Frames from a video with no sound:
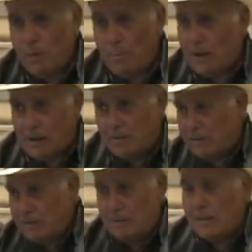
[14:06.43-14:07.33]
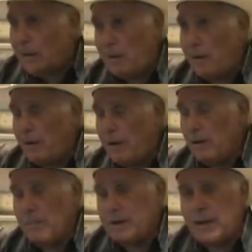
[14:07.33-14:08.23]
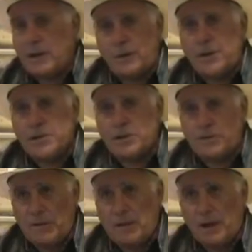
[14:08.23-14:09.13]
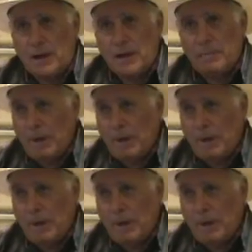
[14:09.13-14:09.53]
by declaration and fiat,